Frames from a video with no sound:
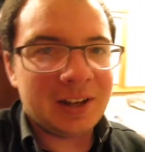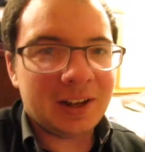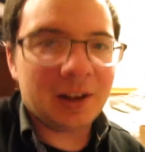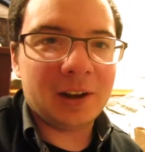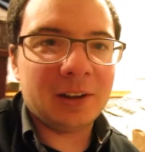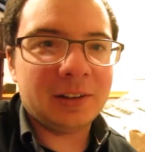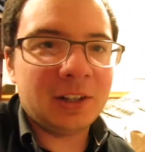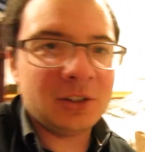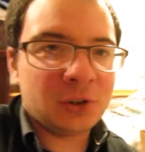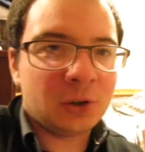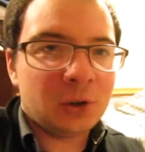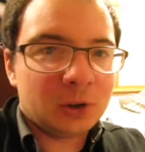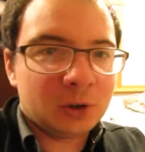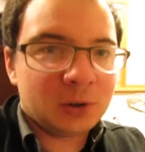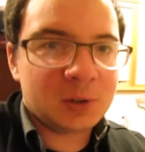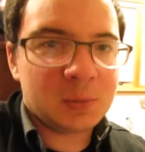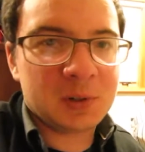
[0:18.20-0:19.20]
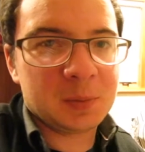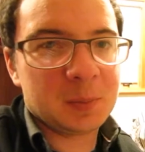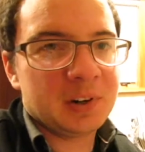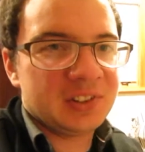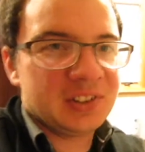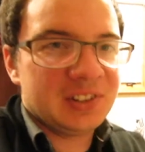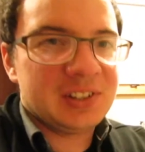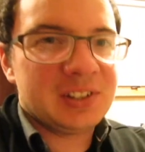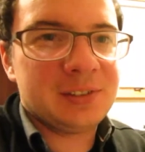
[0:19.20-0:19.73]
Uh, these are all Christmas
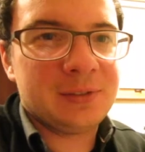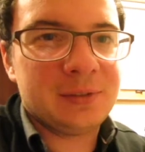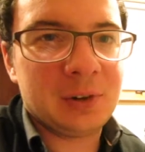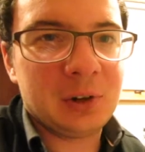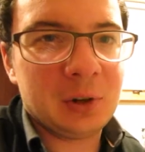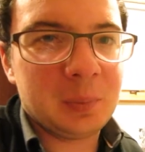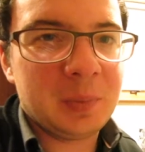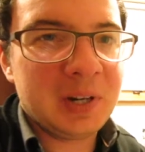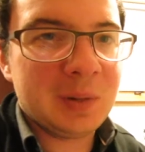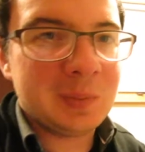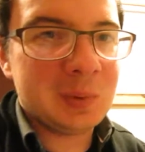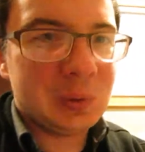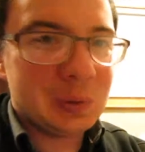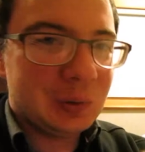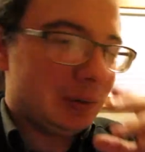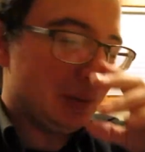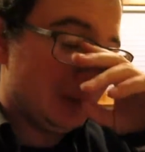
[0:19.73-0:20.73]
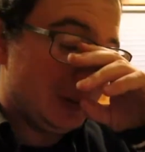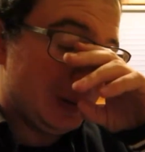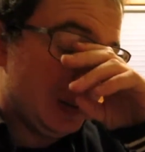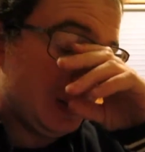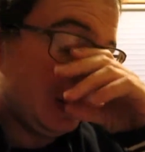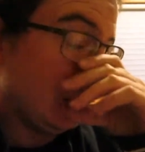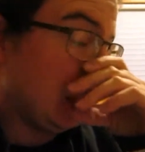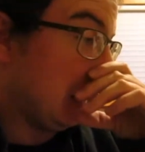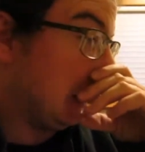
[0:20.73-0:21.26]
presents for people
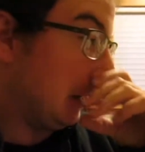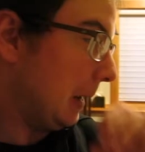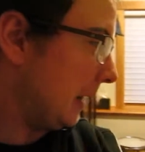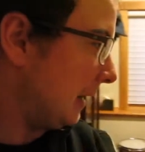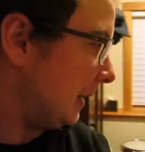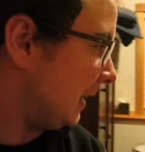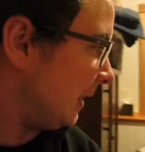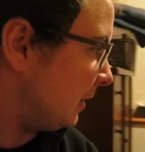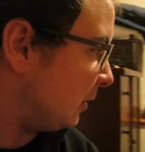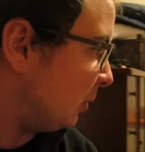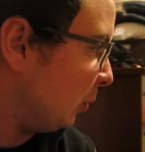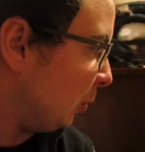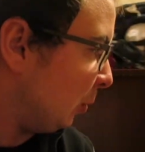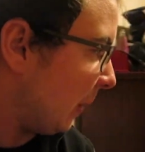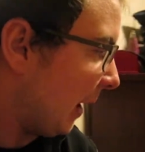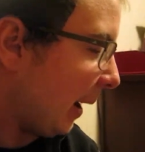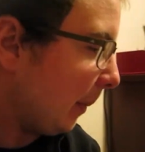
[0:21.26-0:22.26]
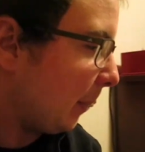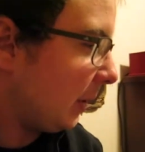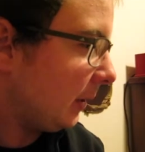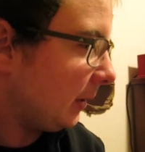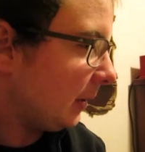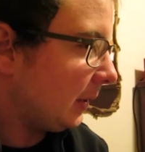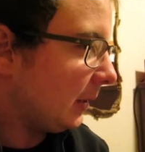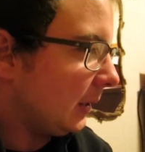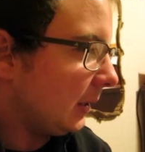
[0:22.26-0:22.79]
that I need to wrap
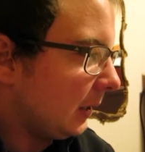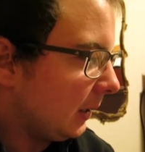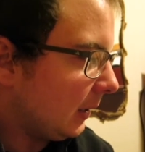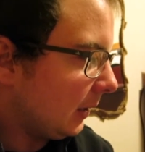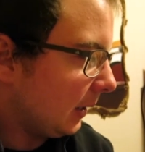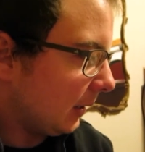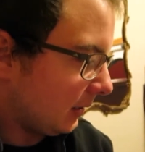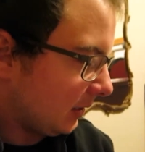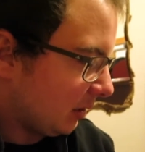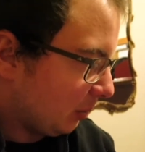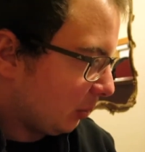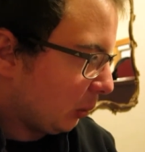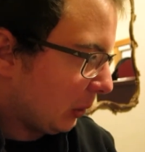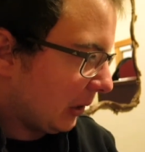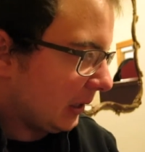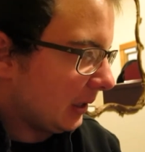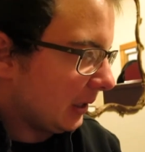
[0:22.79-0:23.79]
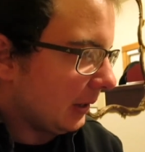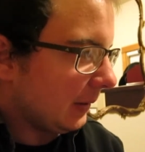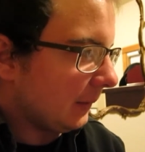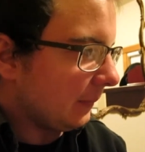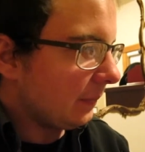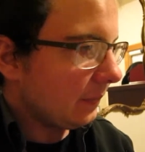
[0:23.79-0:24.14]
at some point.